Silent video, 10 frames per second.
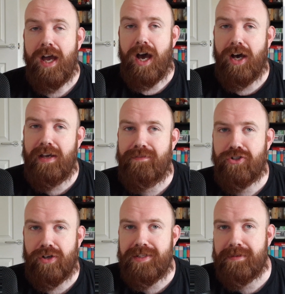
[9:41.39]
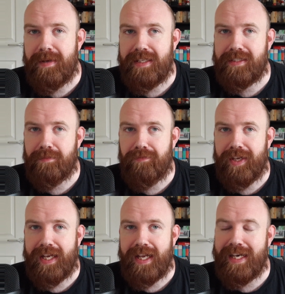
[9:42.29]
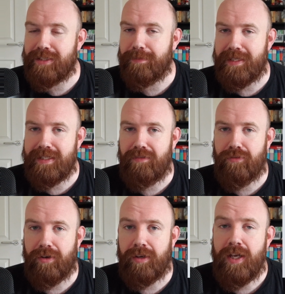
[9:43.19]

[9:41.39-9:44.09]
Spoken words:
I've tried to make something a little bit different.